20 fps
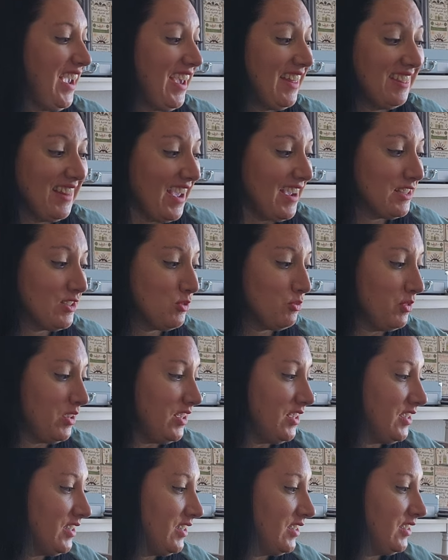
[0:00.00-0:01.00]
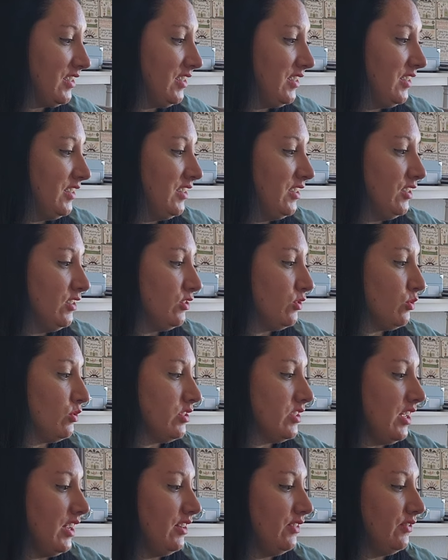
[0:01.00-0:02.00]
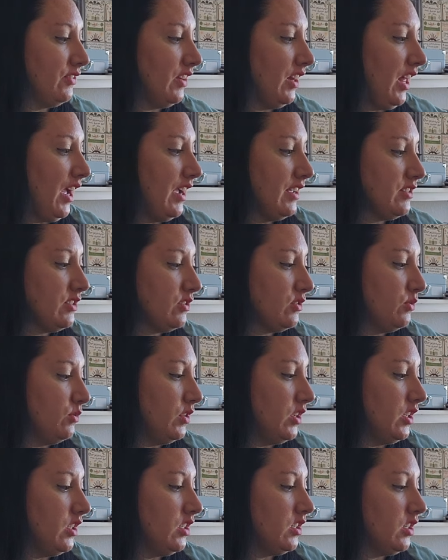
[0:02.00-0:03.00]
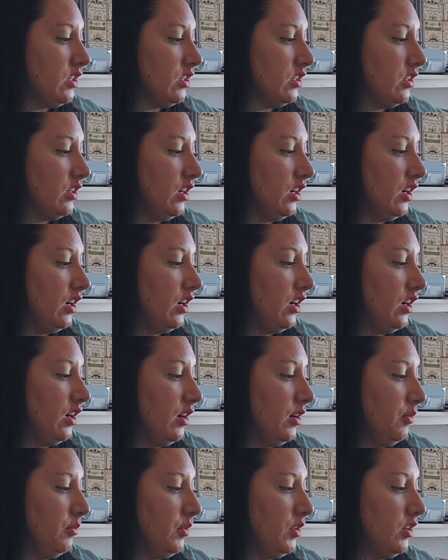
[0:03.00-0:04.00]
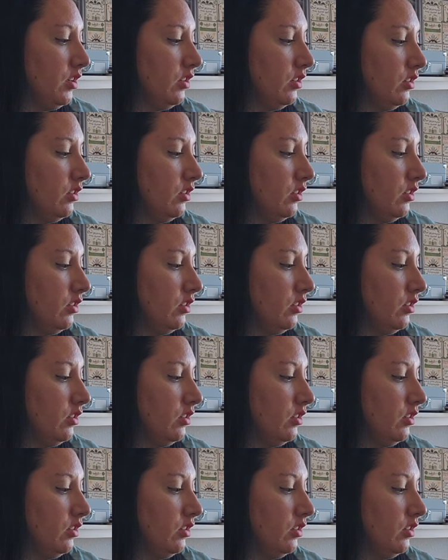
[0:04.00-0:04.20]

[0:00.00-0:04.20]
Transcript: And last week, towards the end of last week, um,